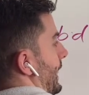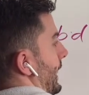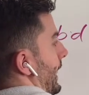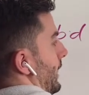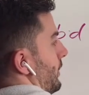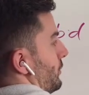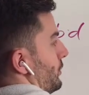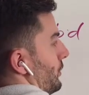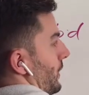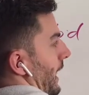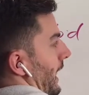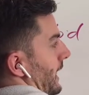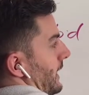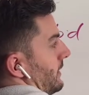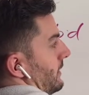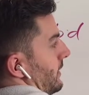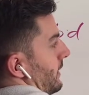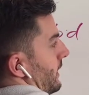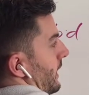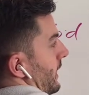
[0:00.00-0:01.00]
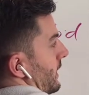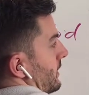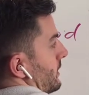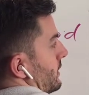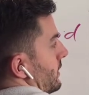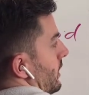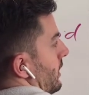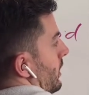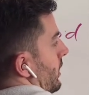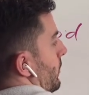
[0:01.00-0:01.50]
I would do
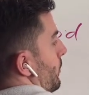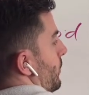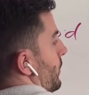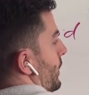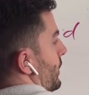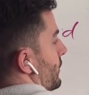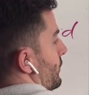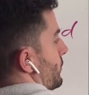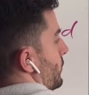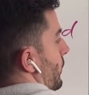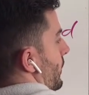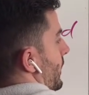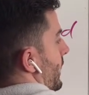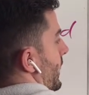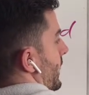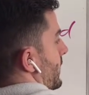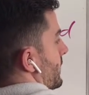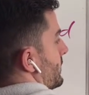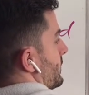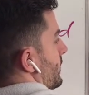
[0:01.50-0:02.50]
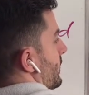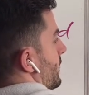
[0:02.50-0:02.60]
18x plus 1x